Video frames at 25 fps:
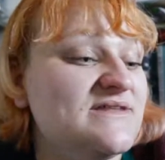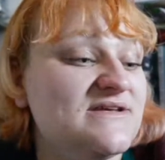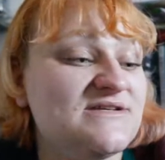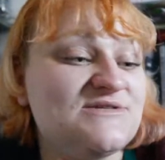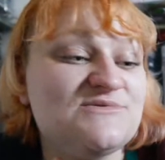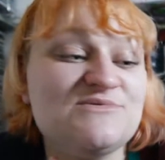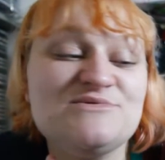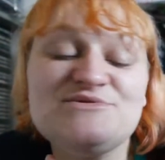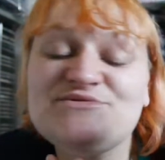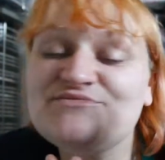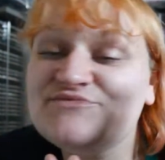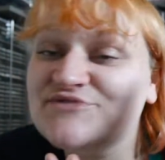
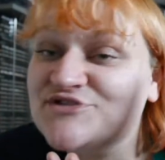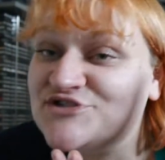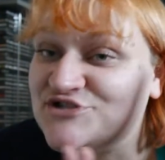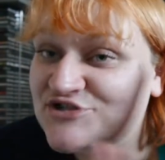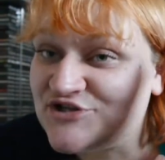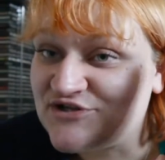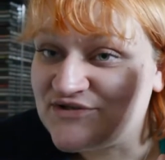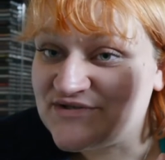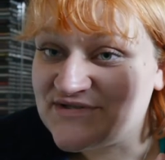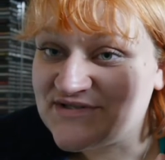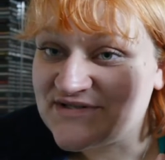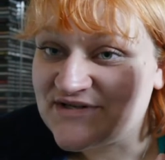This was
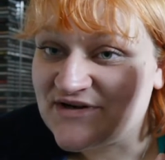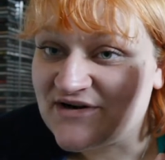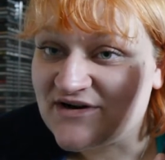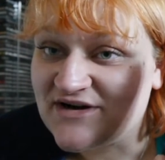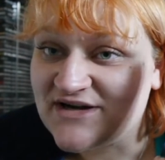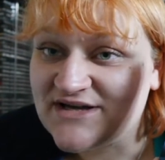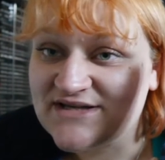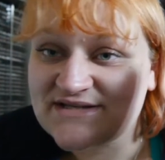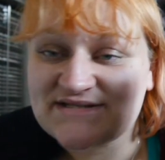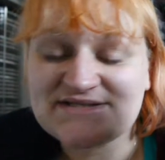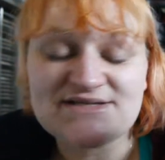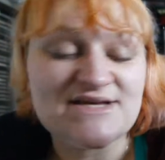reduced,
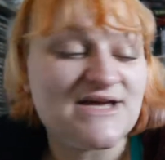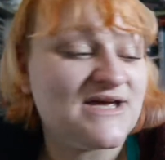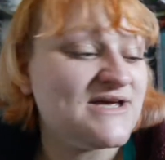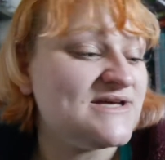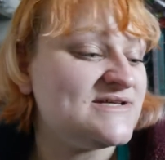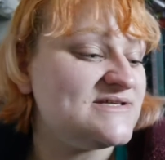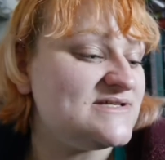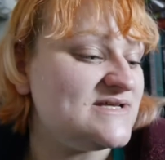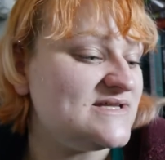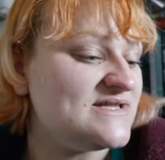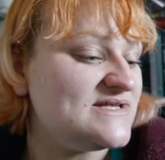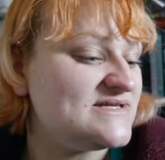guys.
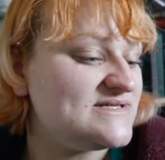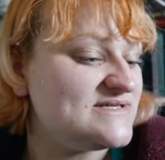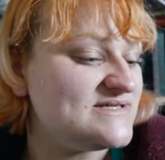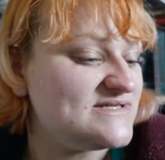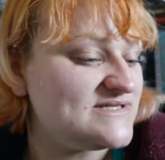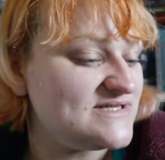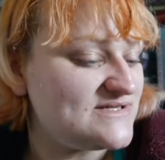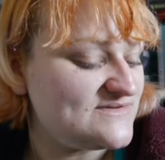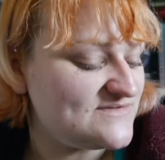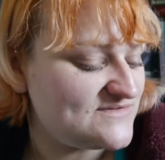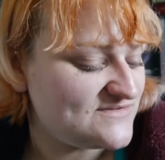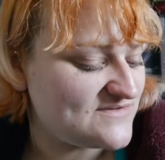So this
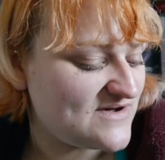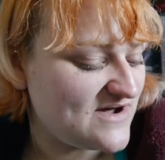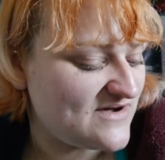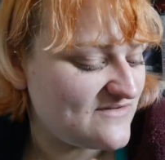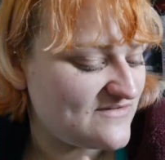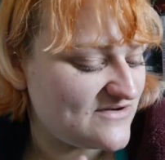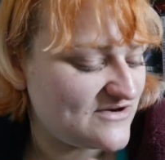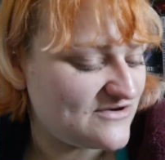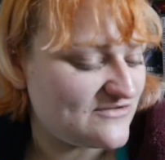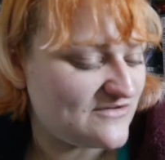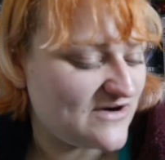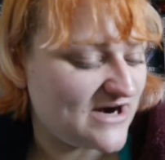is The
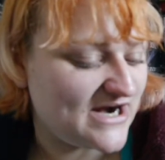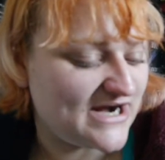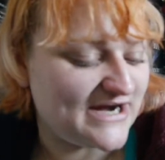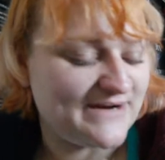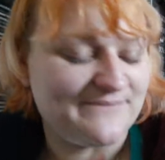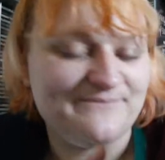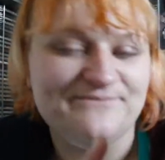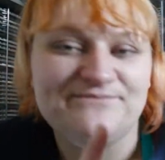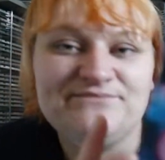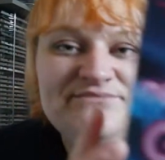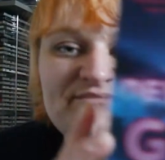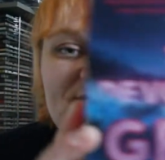Devouring
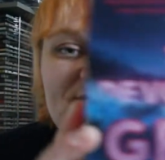Grey.